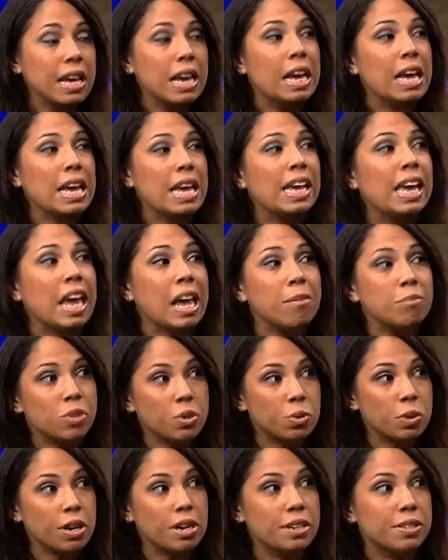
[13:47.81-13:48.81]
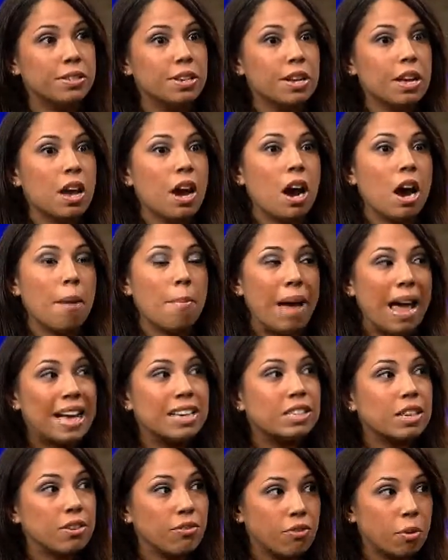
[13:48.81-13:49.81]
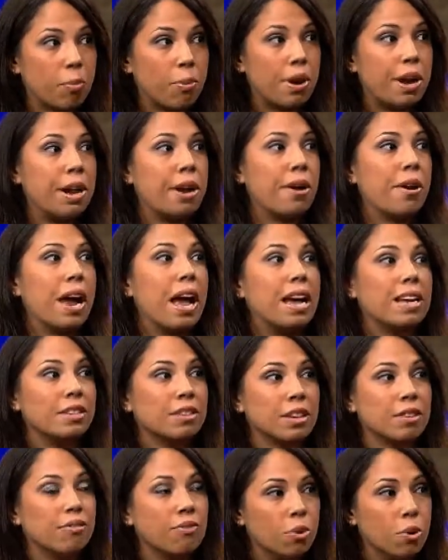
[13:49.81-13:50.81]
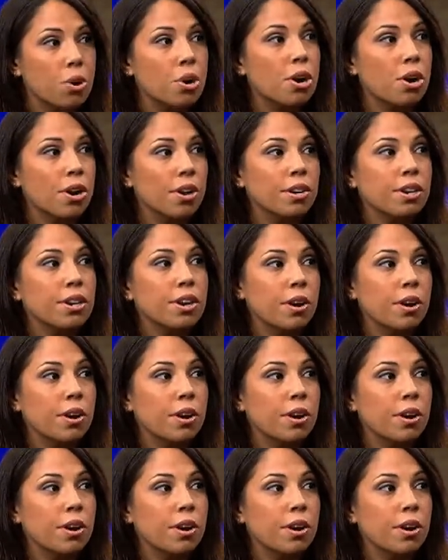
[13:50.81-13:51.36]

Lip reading: he came to us asking for prayer, asking for,